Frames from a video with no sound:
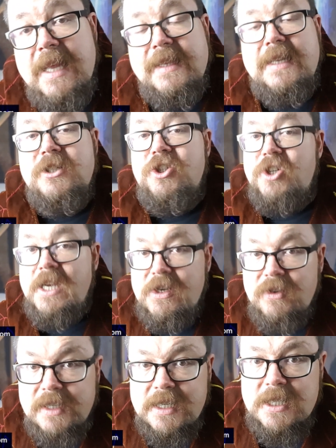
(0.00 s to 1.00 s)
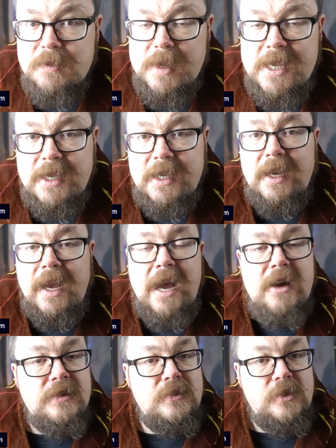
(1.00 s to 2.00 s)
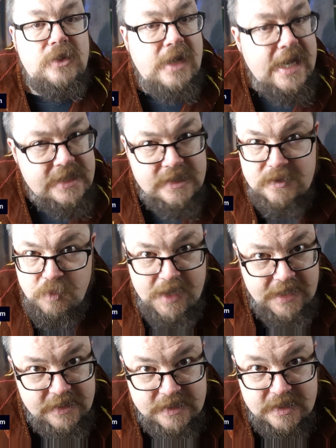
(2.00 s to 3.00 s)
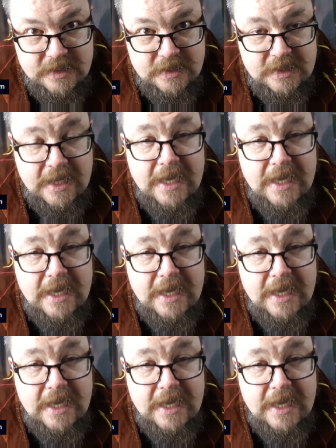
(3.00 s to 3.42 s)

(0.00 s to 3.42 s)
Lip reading: that, generally speaking, our greatest weaknesses